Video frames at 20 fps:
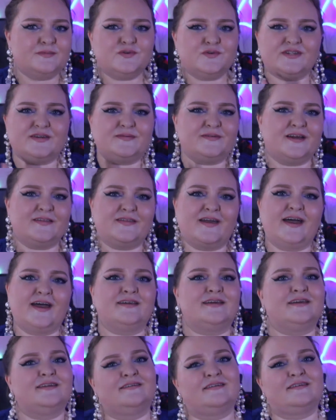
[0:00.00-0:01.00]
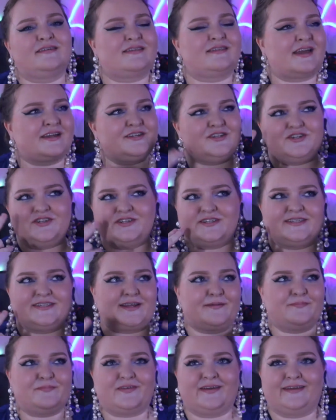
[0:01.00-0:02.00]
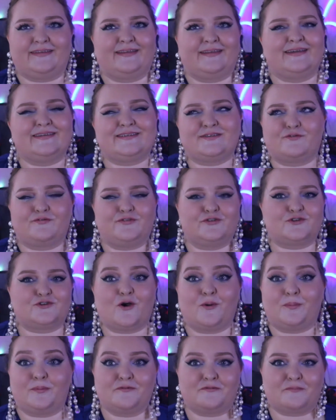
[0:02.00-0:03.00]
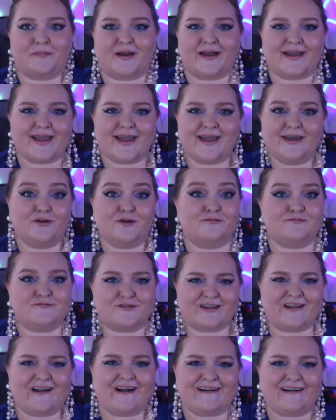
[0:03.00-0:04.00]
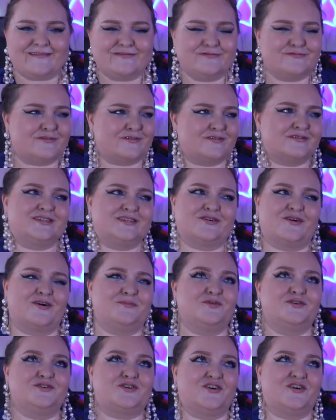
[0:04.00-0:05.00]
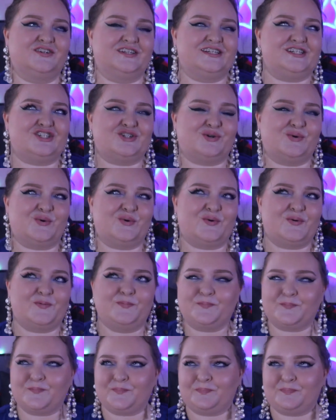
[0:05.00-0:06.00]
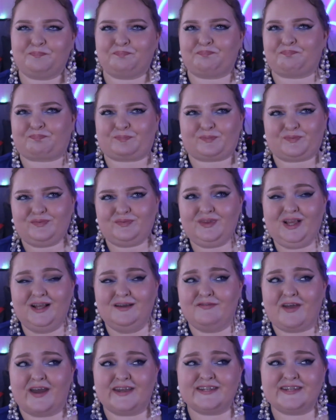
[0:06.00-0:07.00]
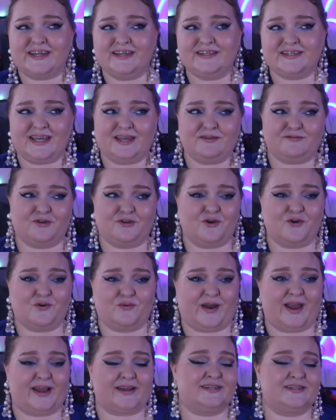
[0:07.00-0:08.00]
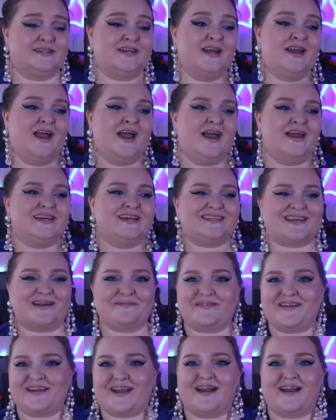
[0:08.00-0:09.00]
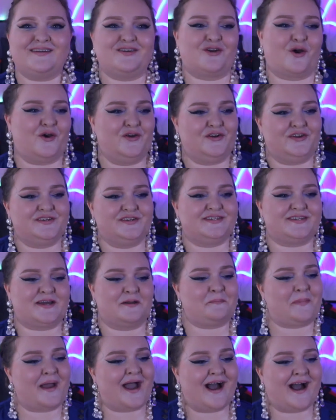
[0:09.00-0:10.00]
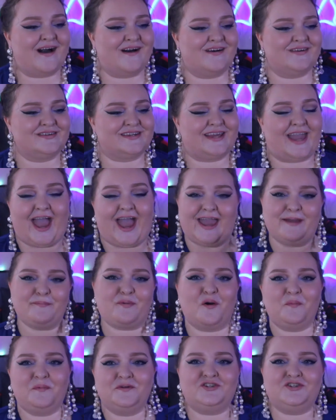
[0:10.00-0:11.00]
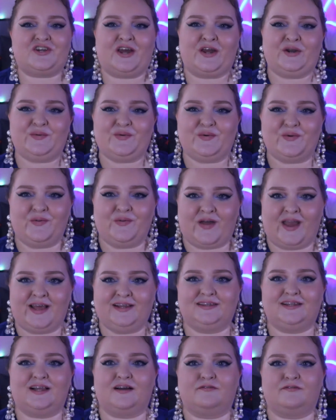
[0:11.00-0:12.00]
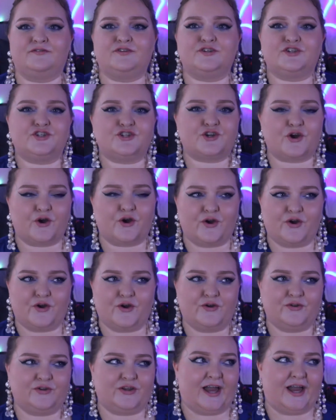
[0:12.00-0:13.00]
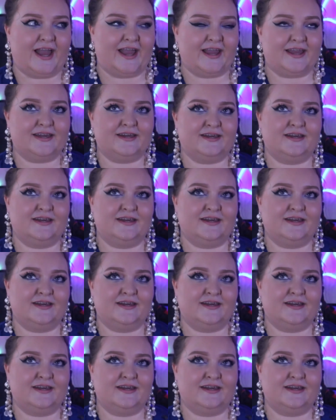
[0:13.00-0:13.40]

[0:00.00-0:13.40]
or something like that. And that's just something that's off the top of my head, off the cuff, so I'm not totally sure that is even correct. Something I noticed about K-pop in general, they love to show like